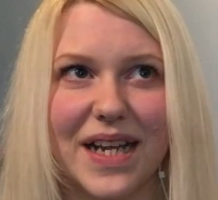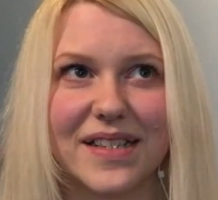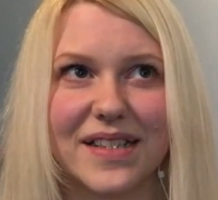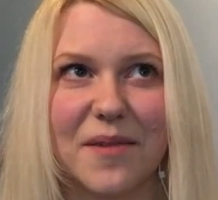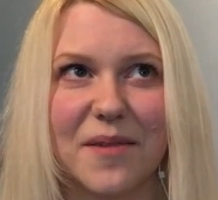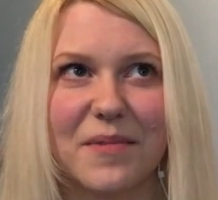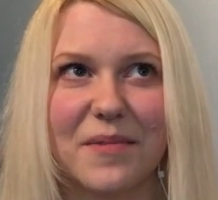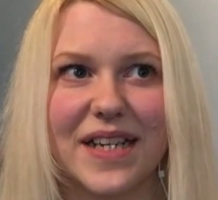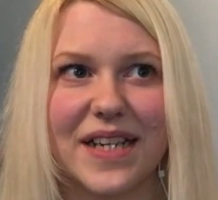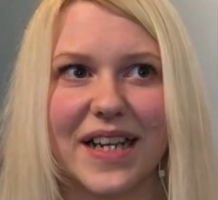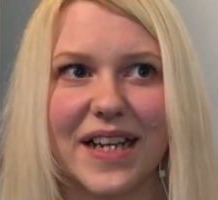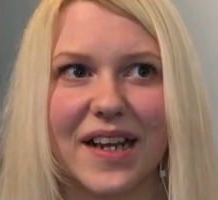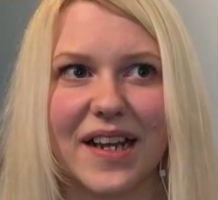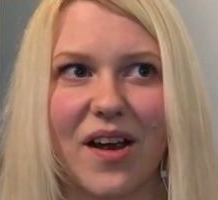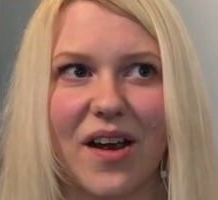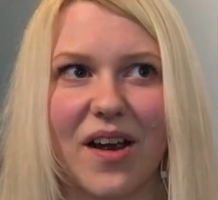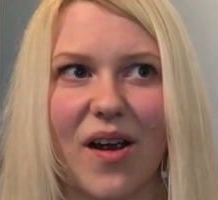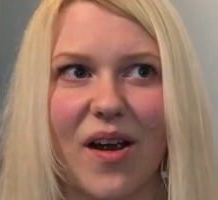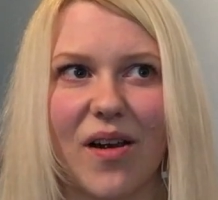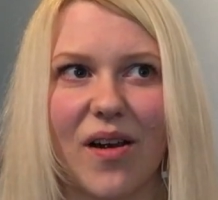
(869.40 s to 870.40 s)
reading
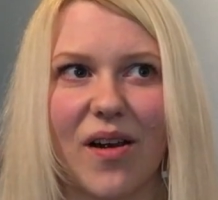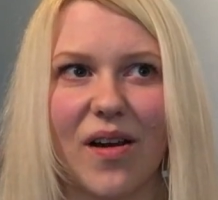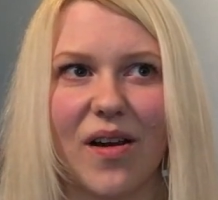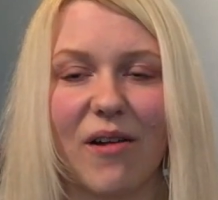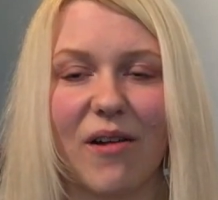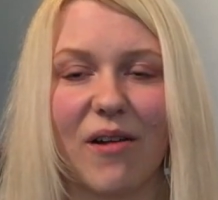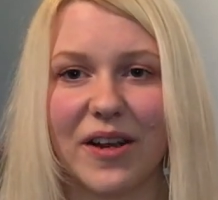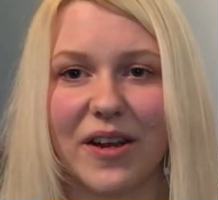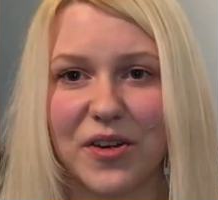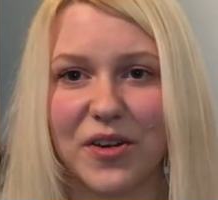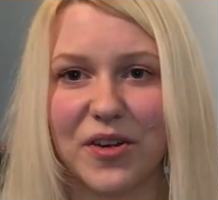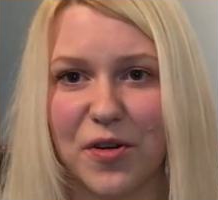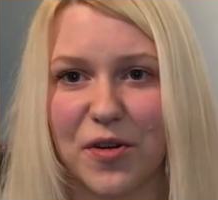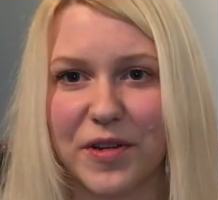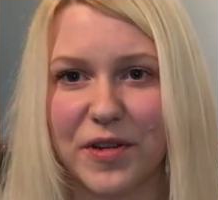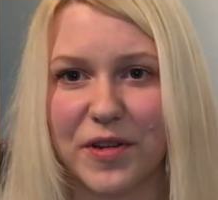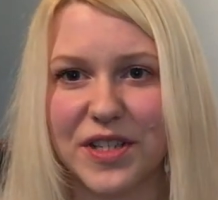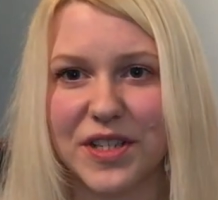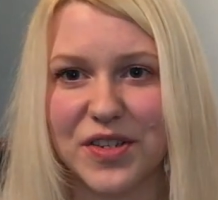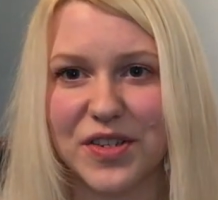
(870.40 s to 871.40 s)
Ariana
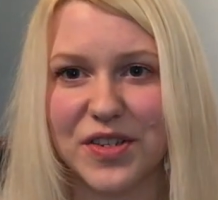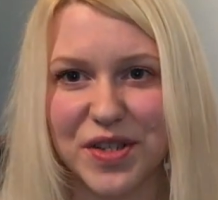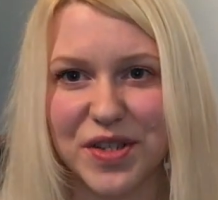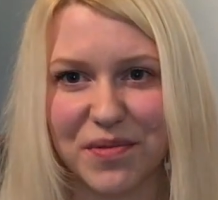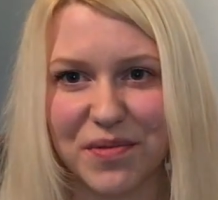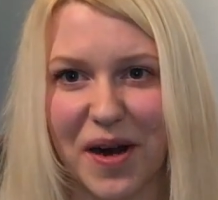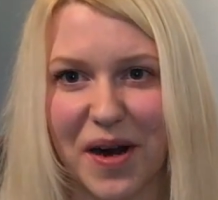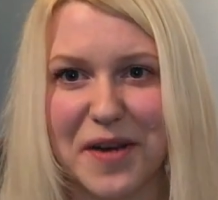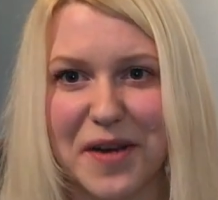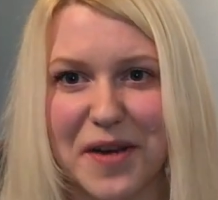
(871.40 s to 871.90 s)
Huffington's Thrive.